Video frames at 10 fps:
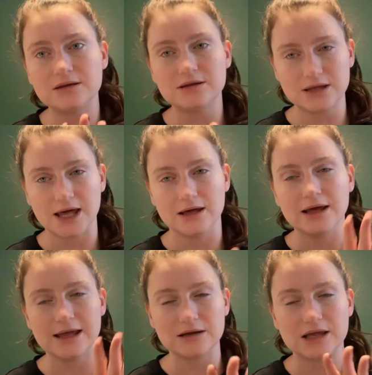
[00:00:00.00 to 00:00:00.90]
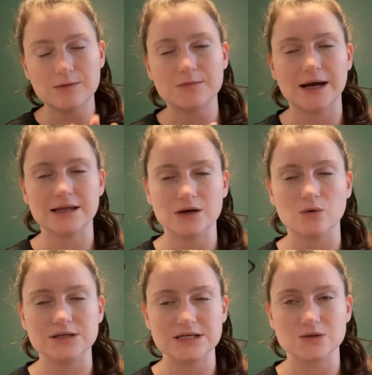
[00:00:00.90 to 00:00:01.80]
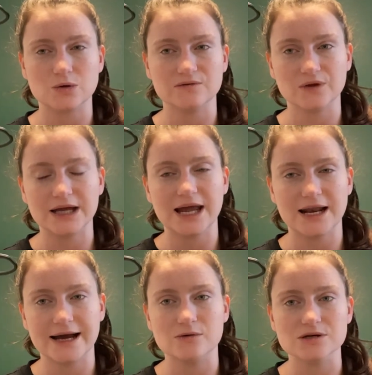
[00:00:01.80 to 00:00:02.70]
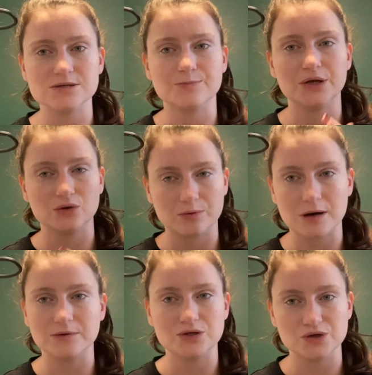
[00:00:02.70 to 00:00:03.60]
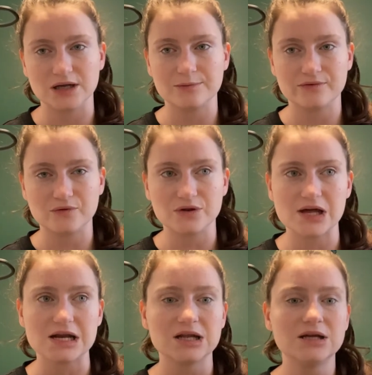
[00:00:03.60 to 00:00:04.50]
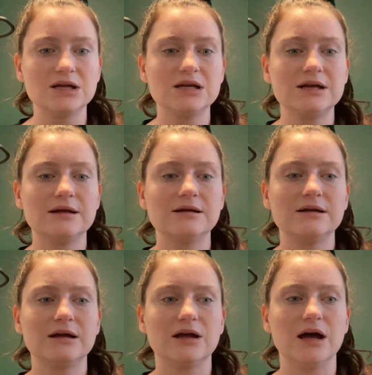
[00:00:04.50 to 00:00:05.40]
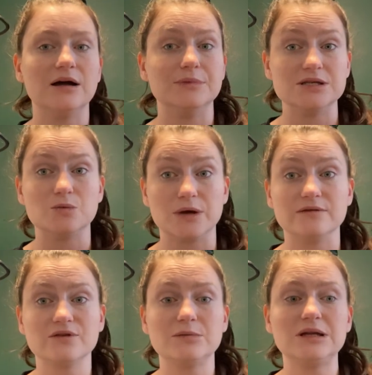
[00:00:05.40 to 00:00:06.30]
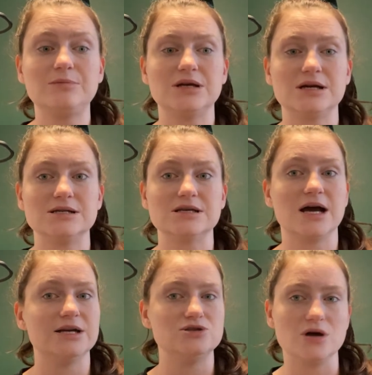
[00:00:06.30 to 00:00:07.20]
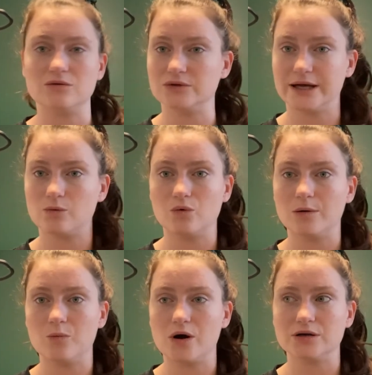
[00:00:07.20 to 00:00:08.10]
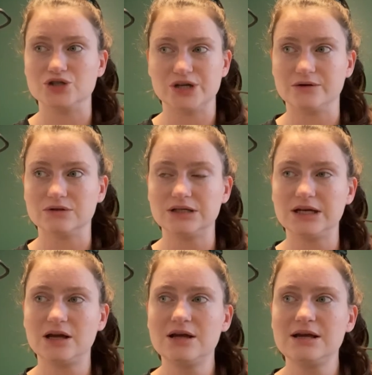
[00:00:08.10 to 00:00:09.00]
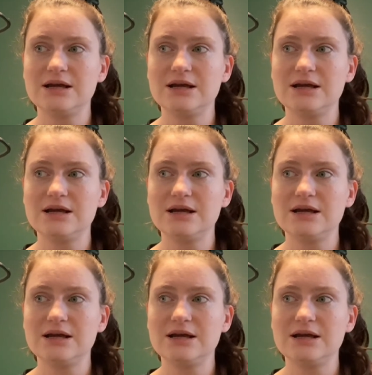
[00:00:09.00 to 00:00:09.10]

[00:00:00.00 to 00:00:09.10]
okay, and keep in mind that it only stays cold for like 8 hours, but you'll probably drink it before then, is a win for me because I don't like warm water generally.